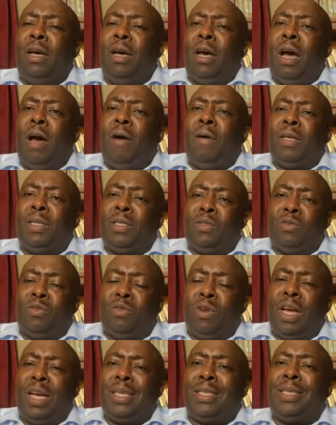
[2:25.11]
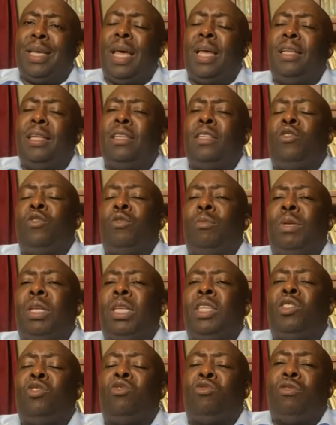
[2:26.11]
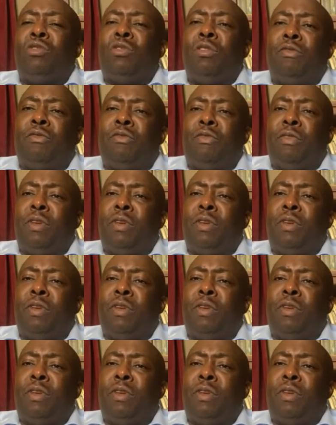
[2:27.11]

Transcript: I was reassigned to Ministry of